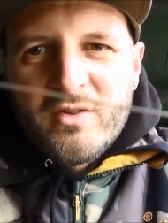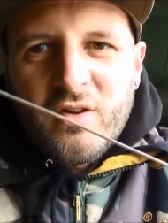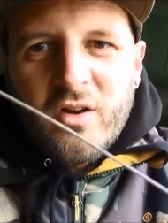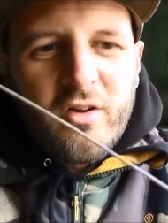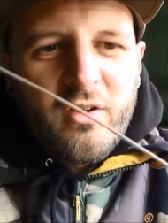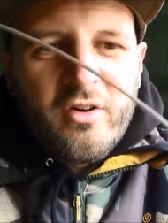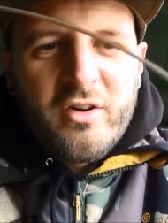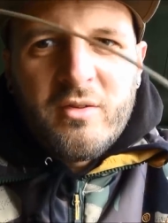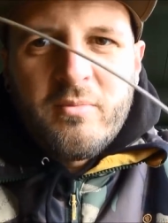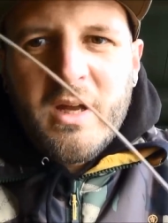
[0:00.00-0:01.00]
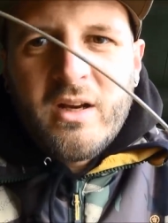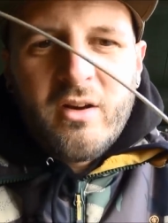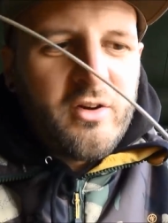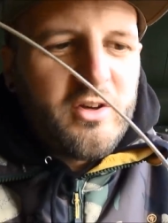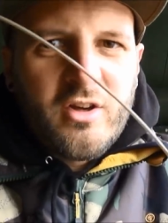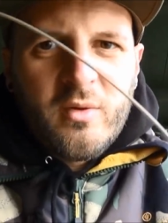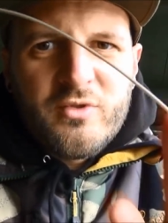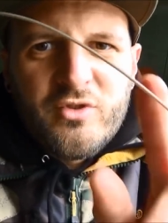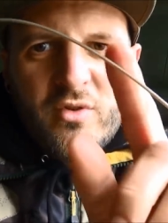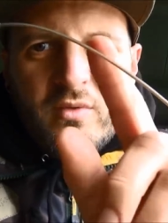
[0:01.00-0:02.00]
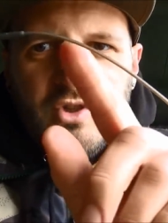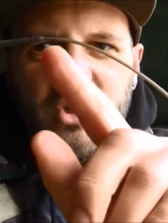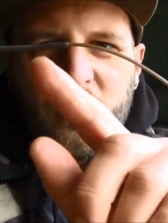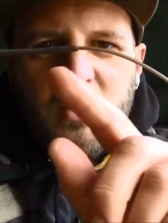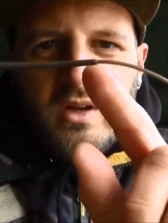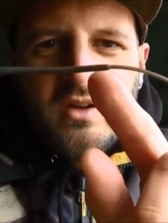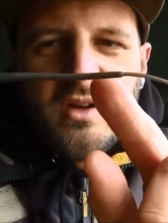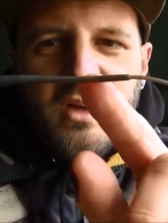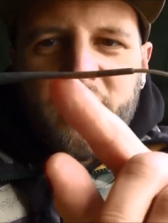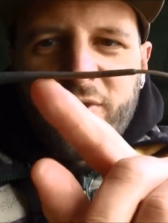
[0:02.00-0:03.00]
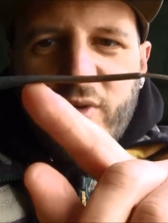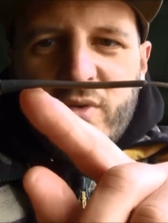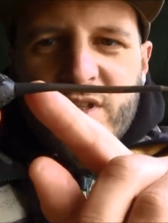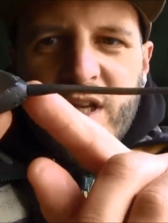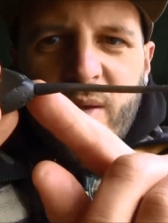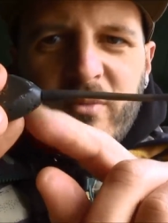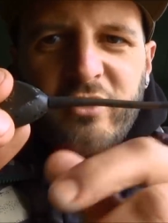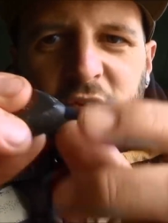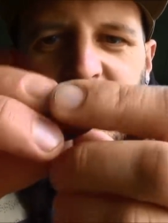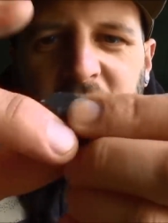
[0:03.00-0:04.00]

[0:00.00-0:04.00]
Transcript: So the line, main line, comes through the tubing, through the stem, through